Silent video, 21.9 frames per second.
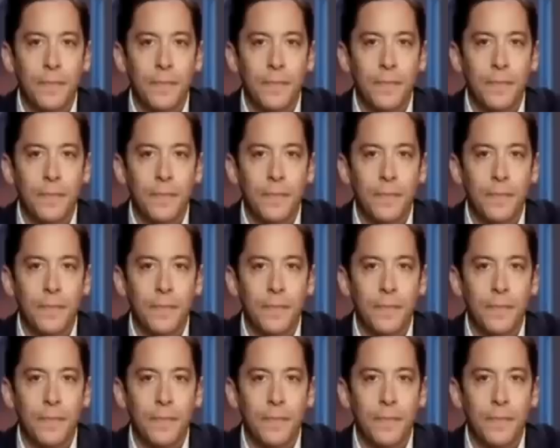
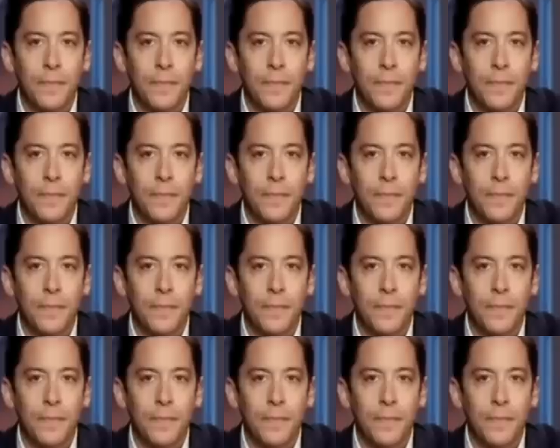
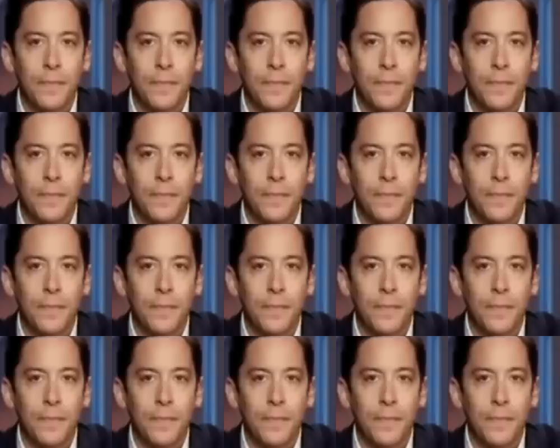
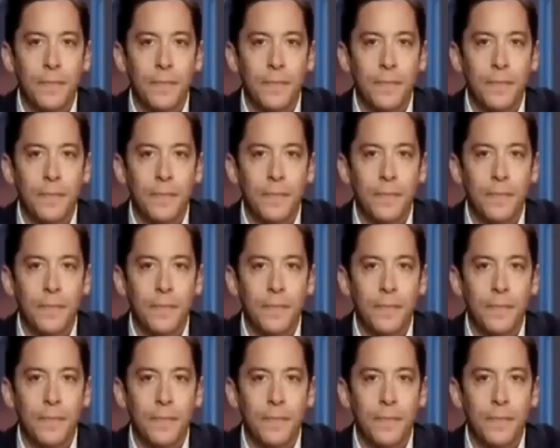
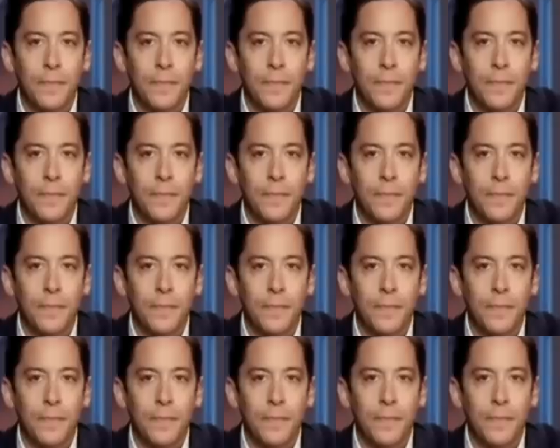
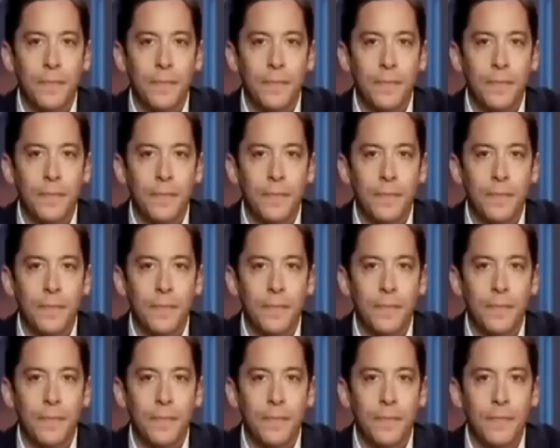
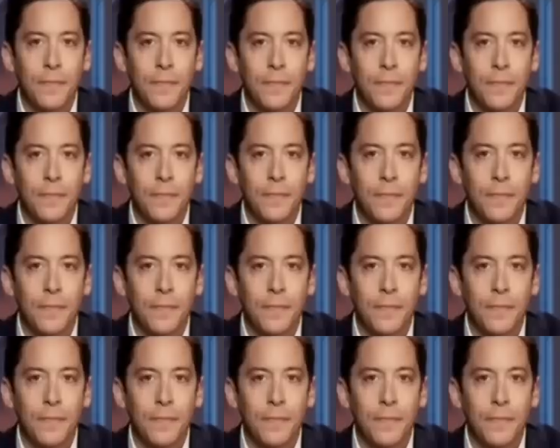
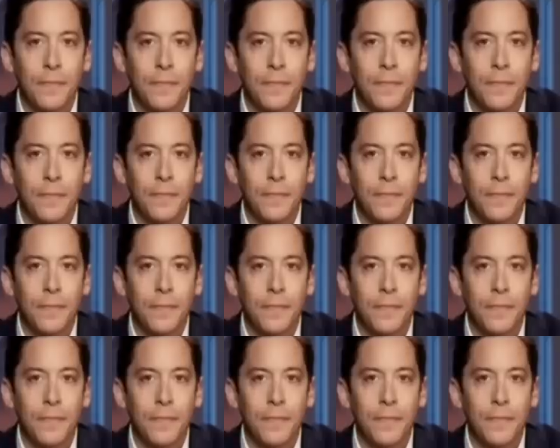
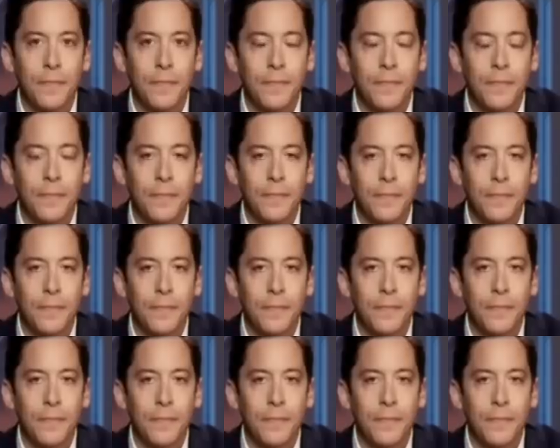(silent)